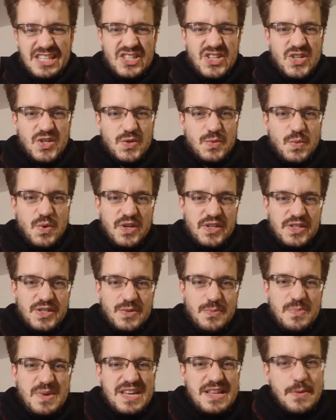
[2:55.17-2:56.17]
He just wants
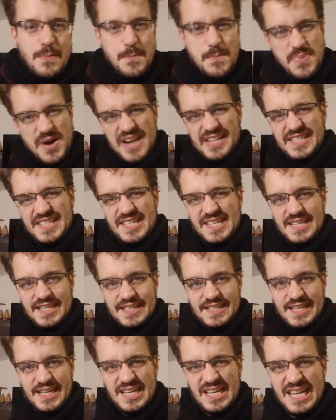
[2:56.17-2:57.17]
to be the
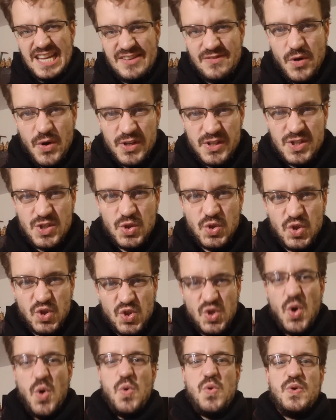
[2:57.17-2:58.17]
president, and he wants to
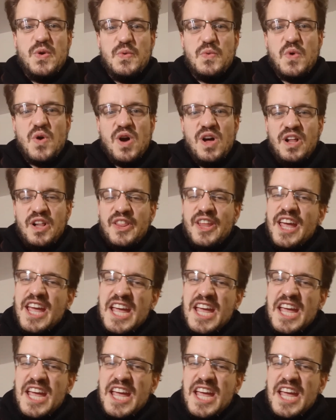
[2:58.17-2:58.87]
show the world